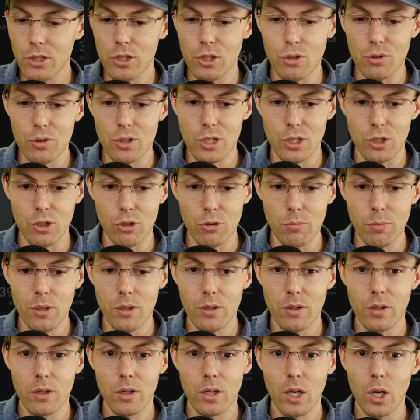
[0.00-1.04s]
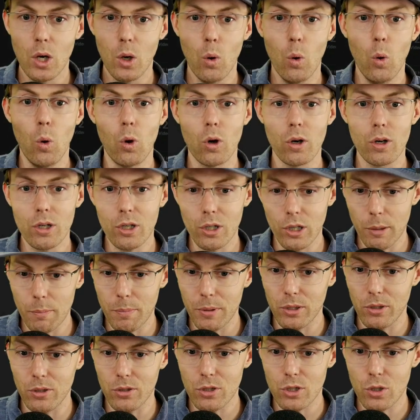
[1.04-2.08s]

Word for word: on YouTube or clip it